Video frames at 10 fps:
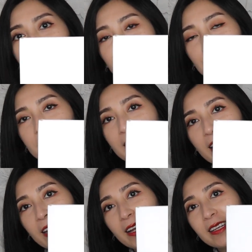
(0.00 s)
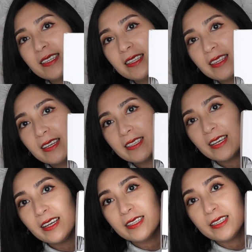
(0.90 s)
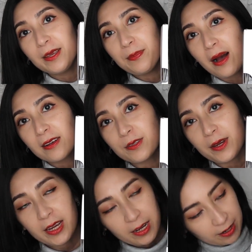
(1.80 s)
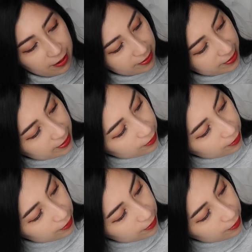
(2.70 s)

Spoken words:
how you say it. This is the box right here. It says